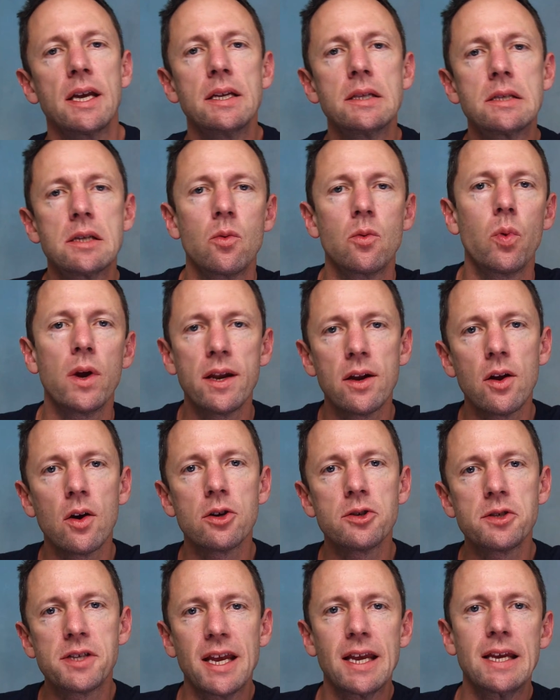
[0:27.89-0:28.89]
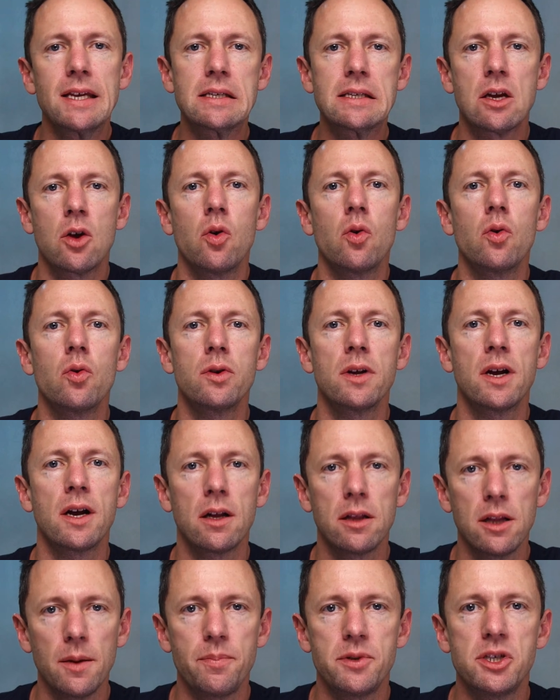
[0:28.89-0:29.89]
into Windows is called
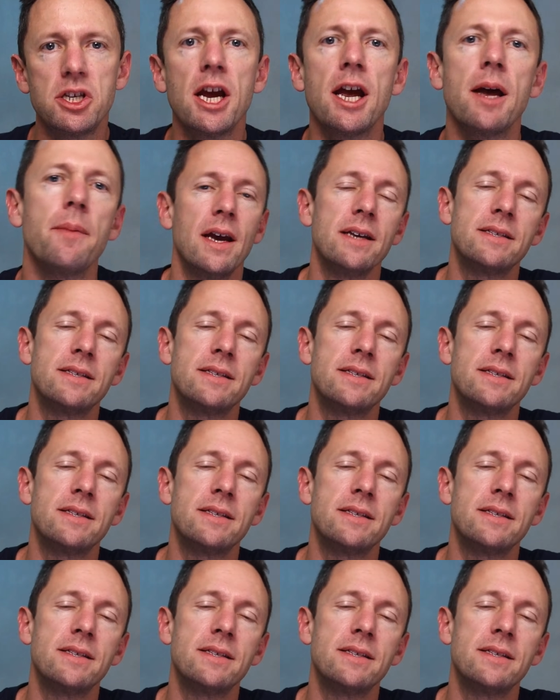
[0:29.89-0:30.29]
Clipchamp.